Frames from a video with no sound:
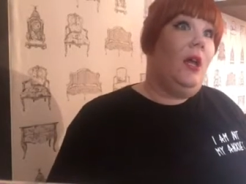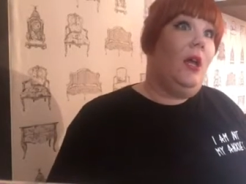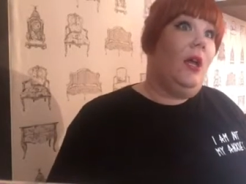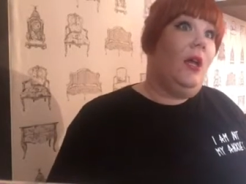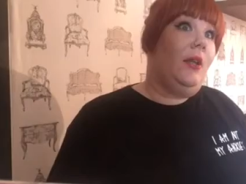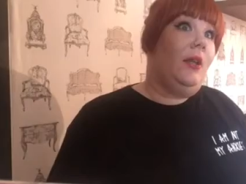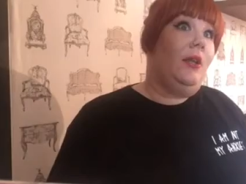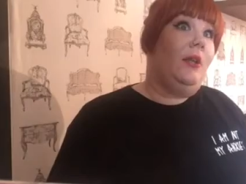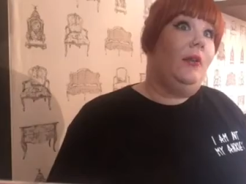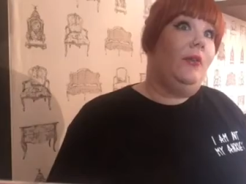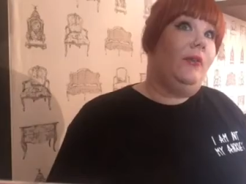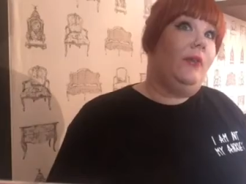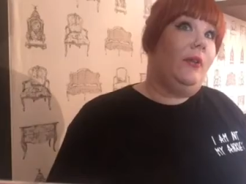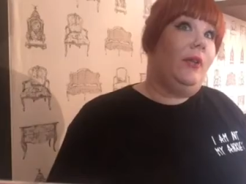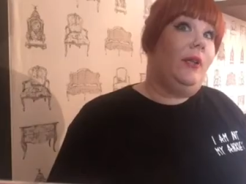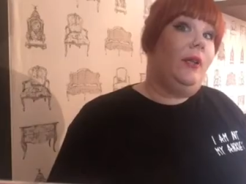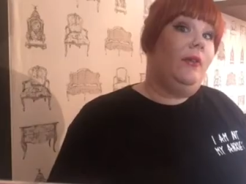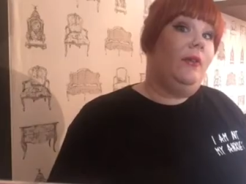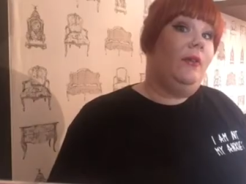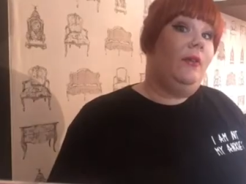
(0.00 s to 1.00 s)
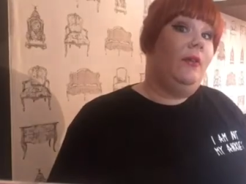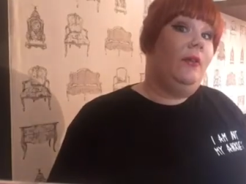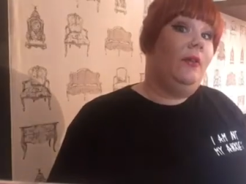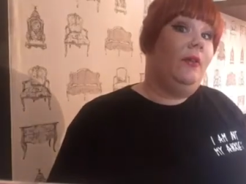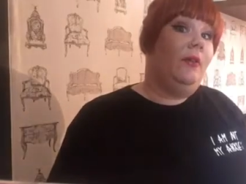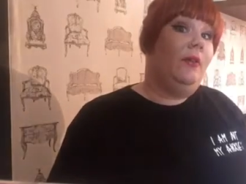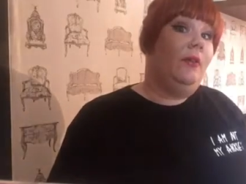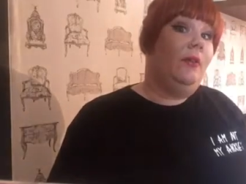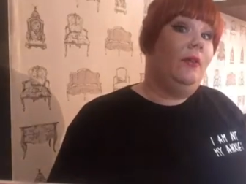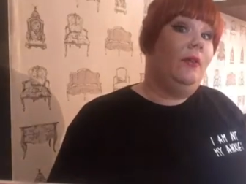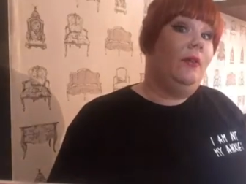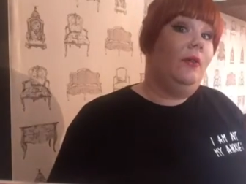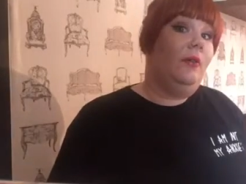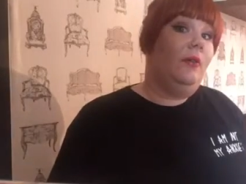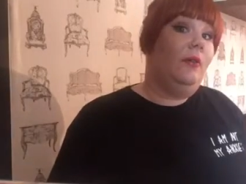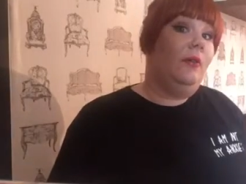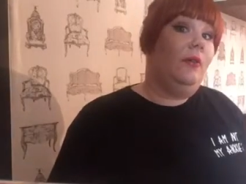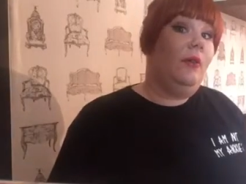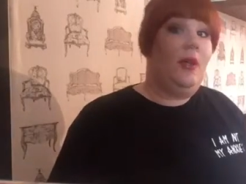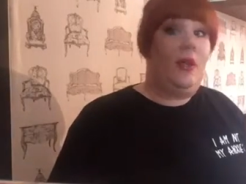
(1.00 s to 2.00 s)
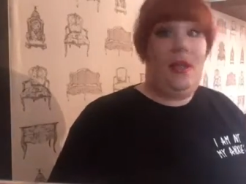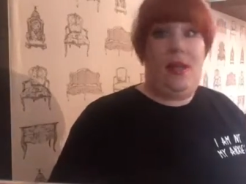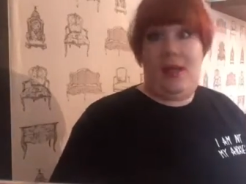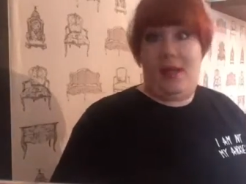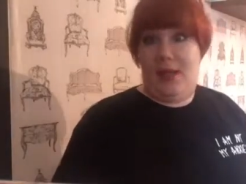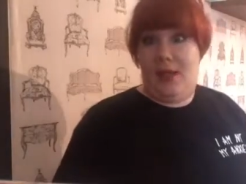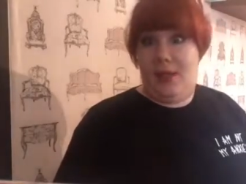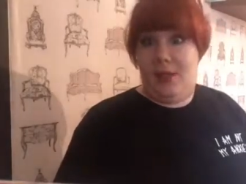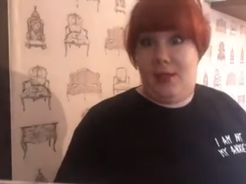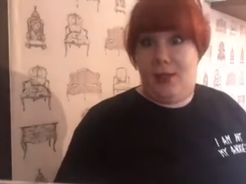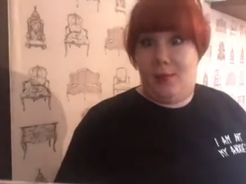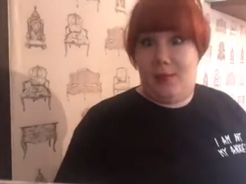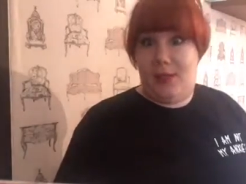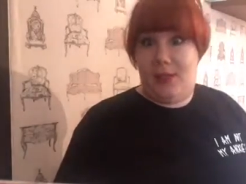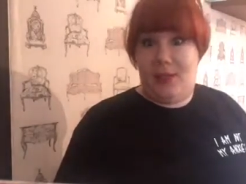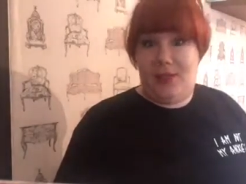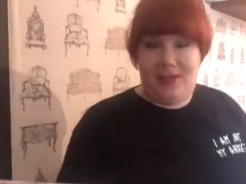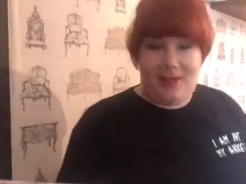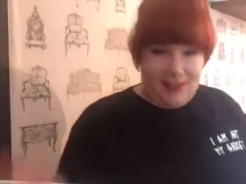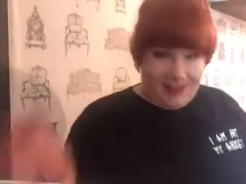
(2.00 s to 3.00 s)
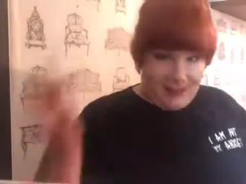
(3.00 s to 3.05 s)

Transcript: and it is late anyway,